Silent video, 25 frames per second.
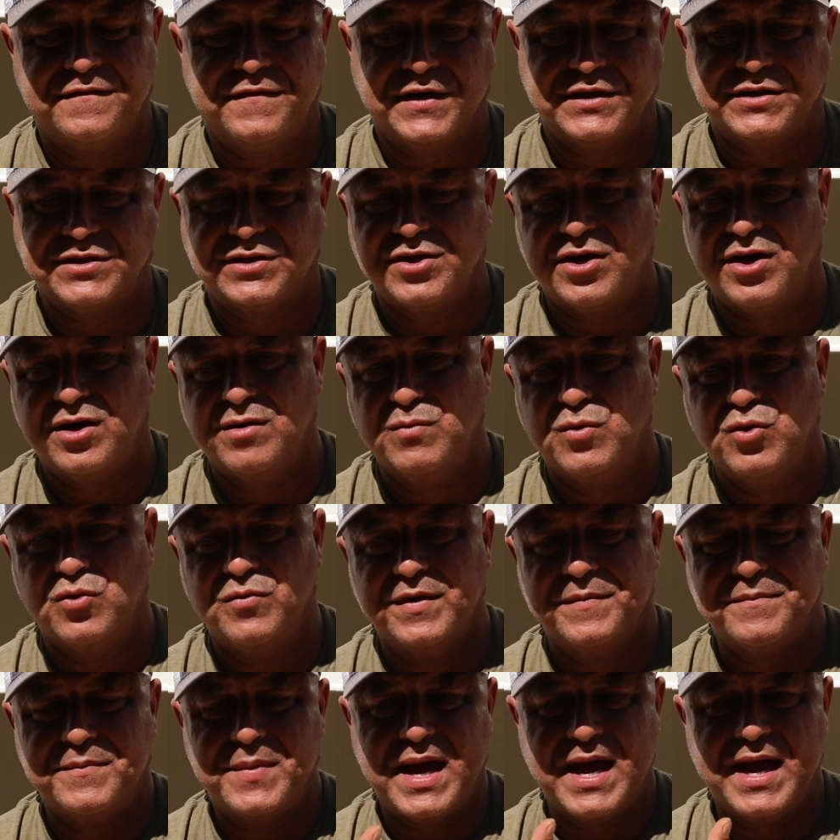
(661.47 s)
fish started
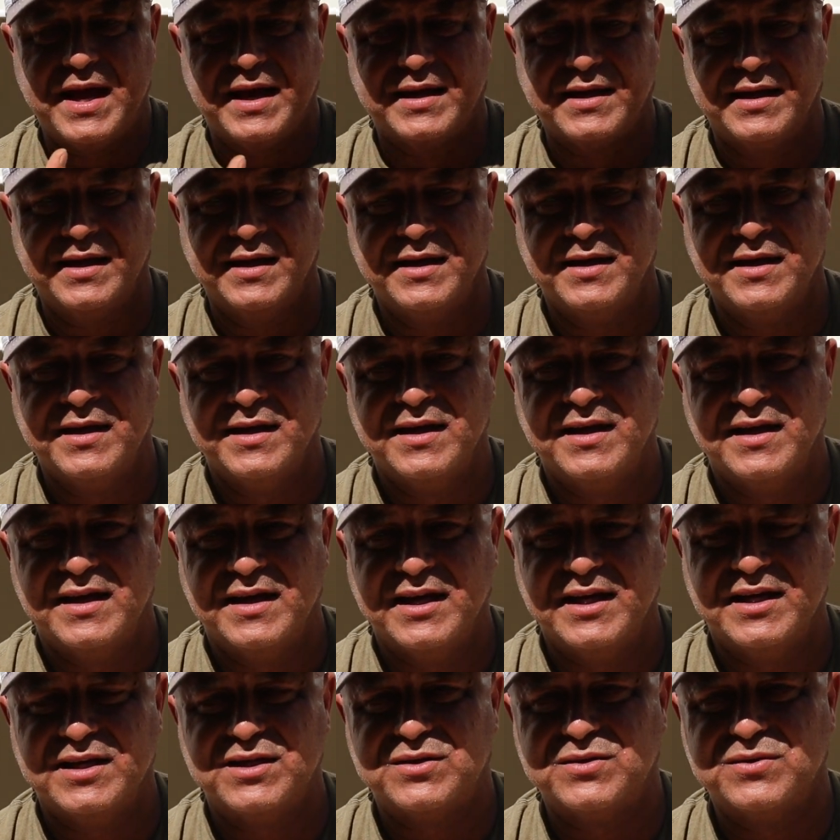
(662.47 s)
moving back
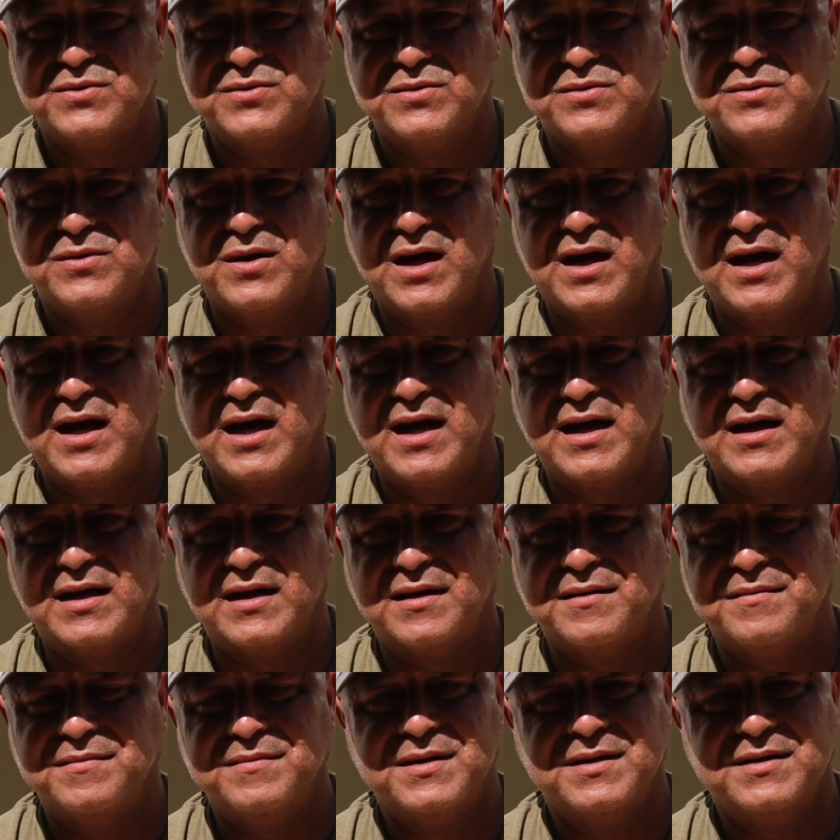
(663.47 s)
into
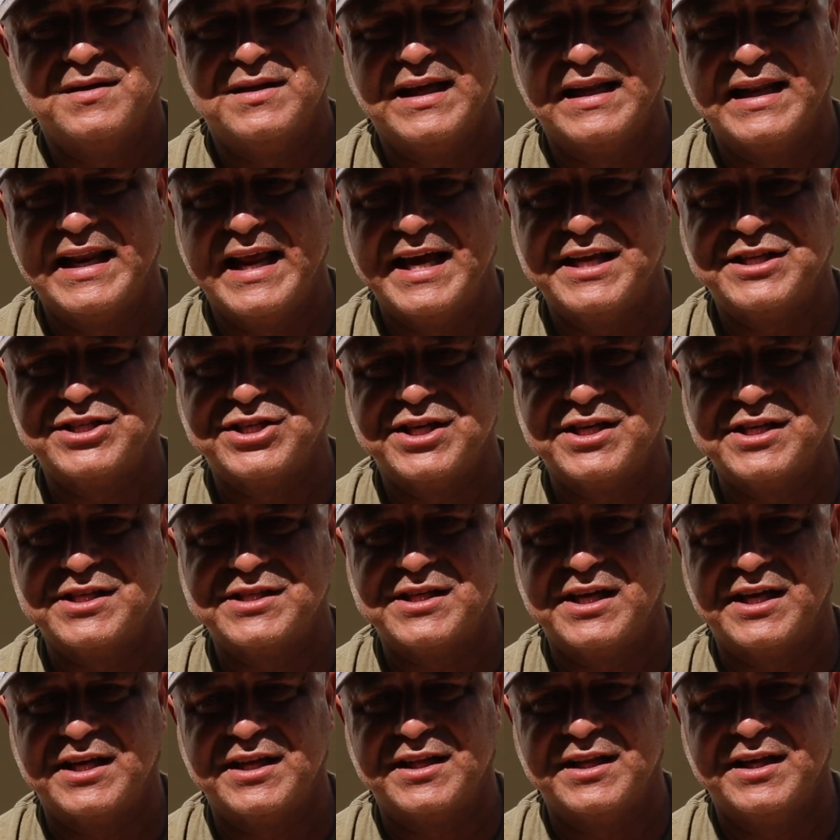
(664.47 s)
the
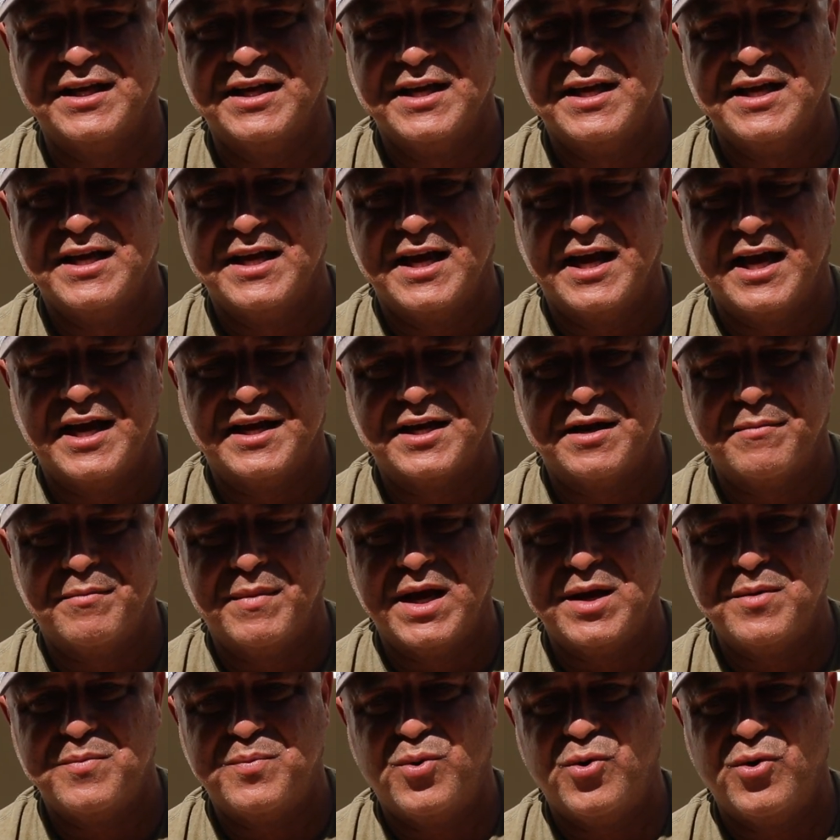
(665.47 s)
ledges and the
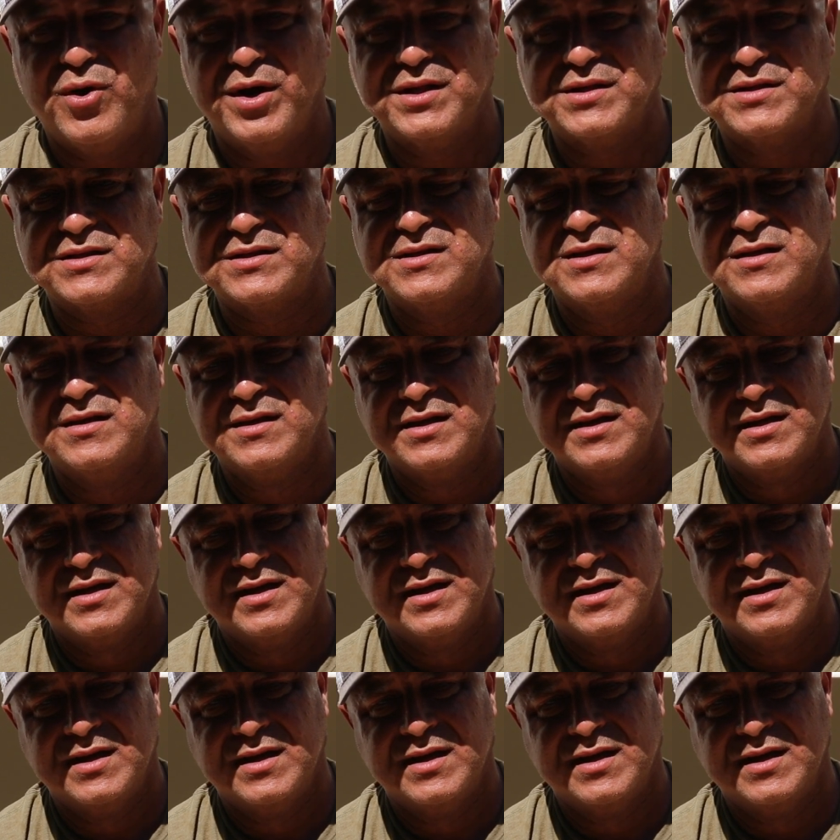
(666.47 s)
main points.